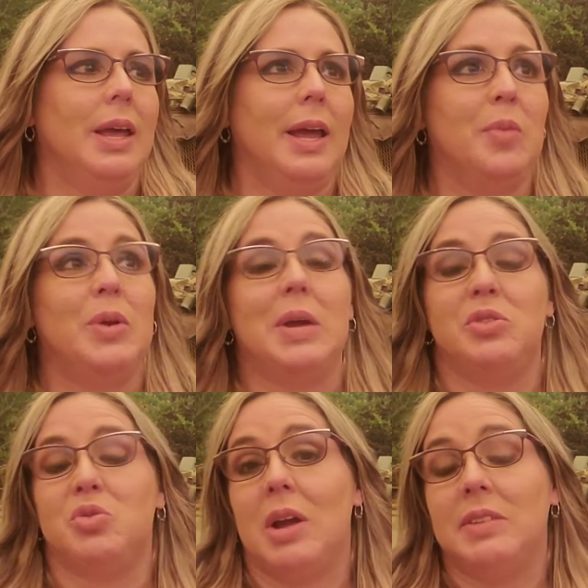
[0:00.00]
And when I was
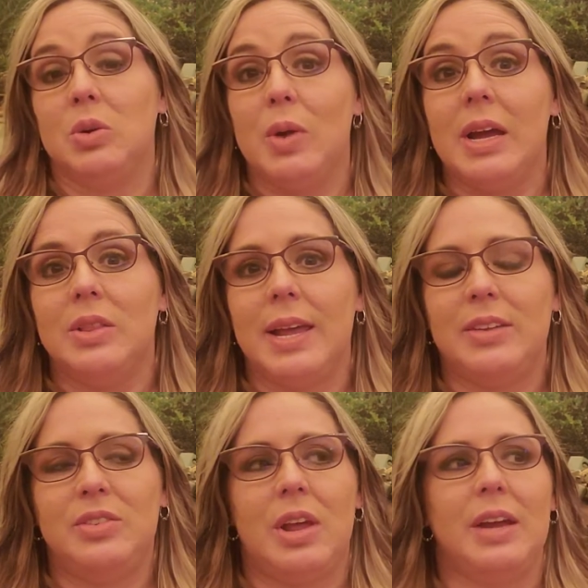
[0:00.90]
driving around
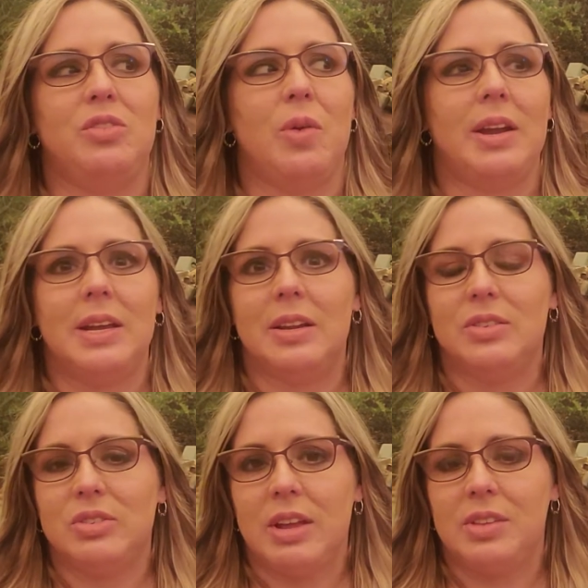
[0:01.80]
last night trying to get a
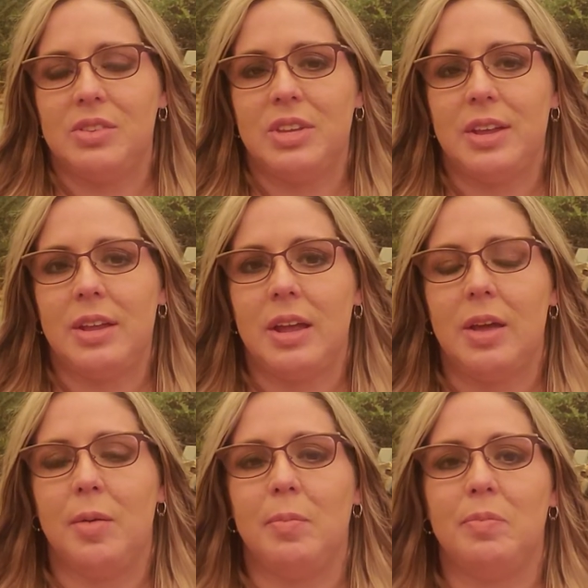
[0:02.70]
sense
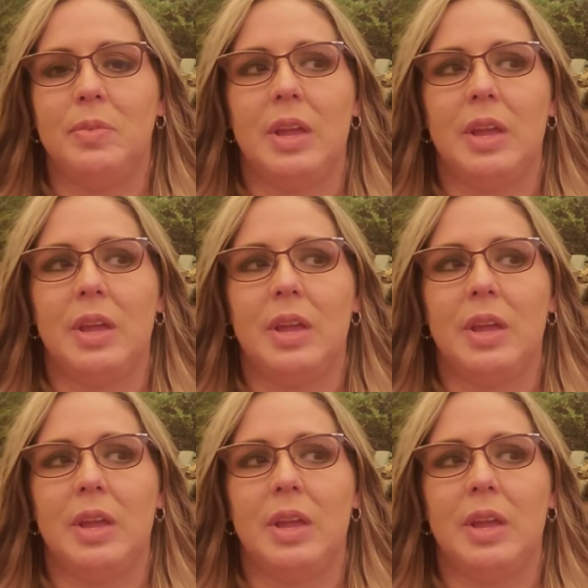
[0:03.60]
um,